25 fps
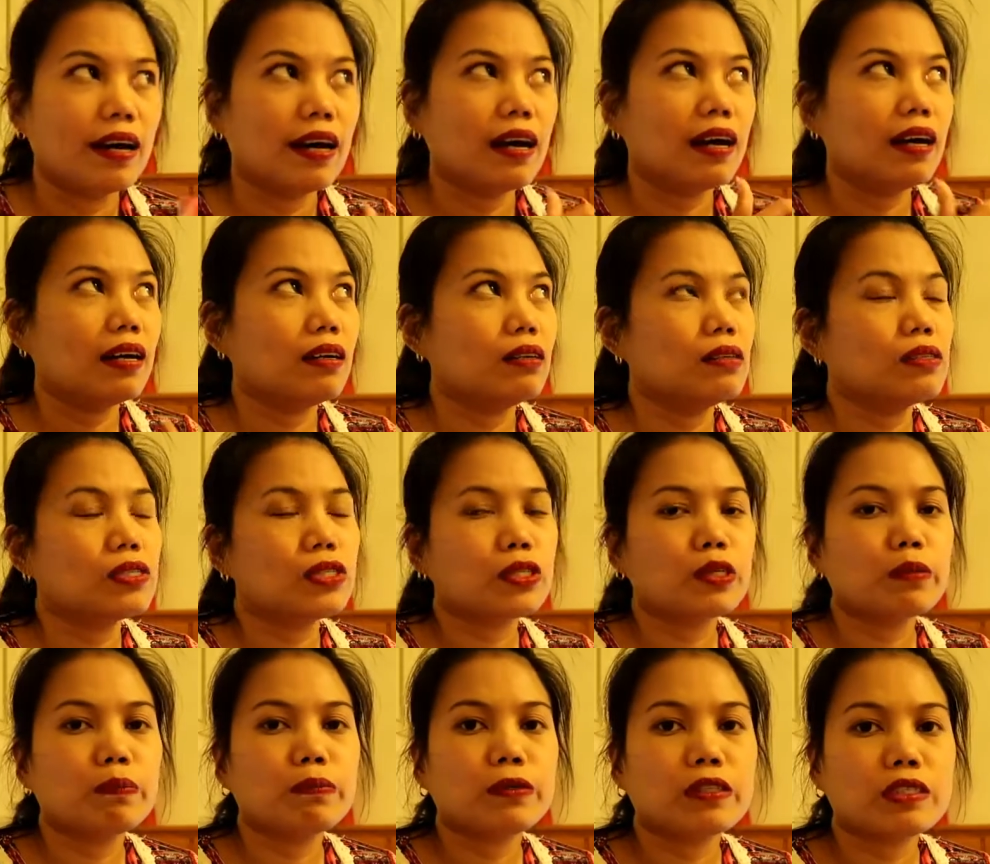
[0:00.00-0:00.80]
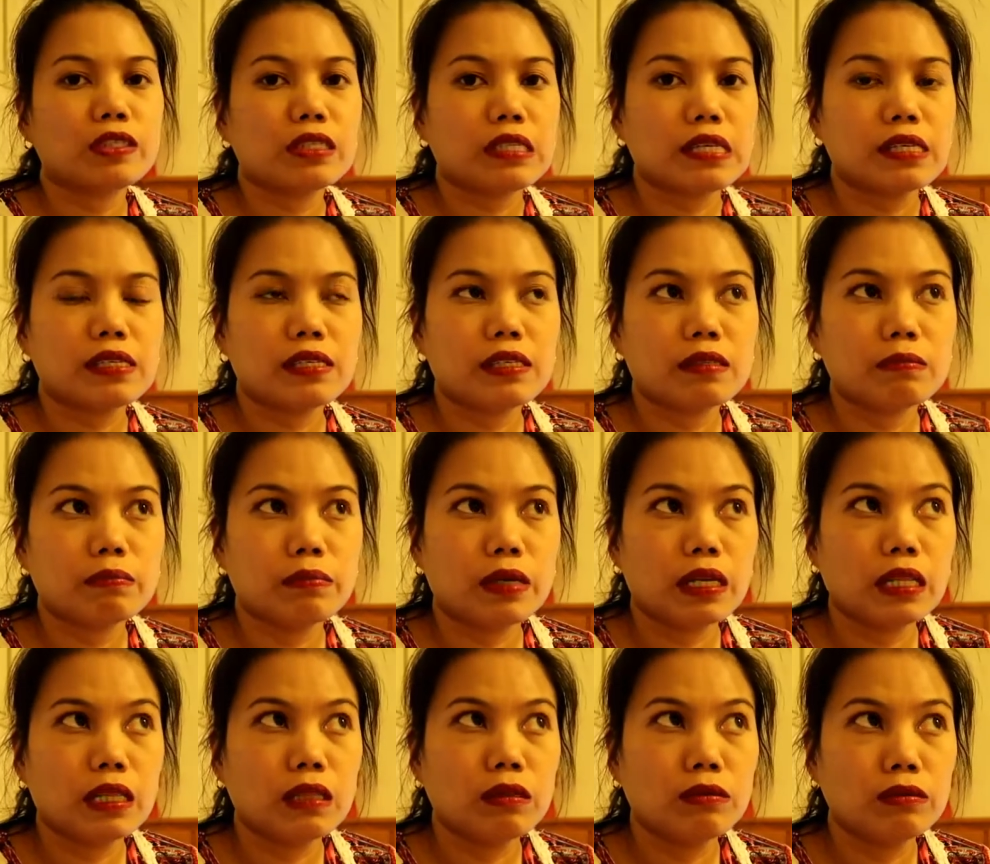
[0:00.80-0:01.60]
I also purchased
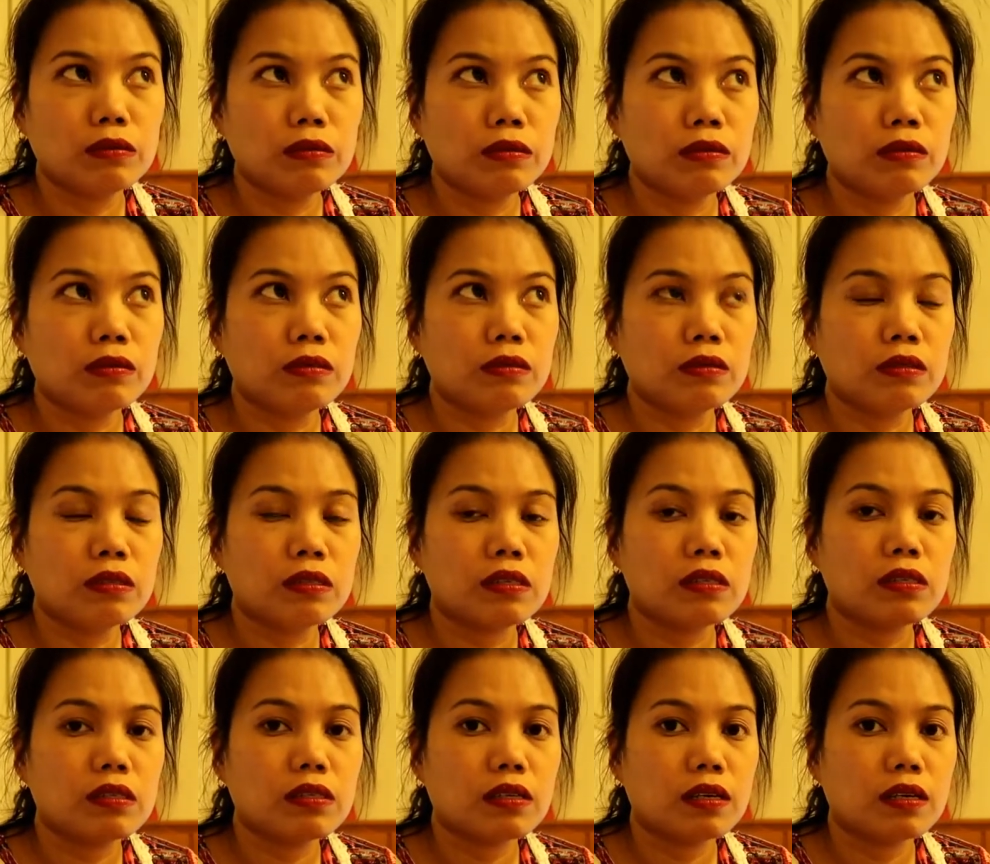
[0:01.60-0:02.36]
balloons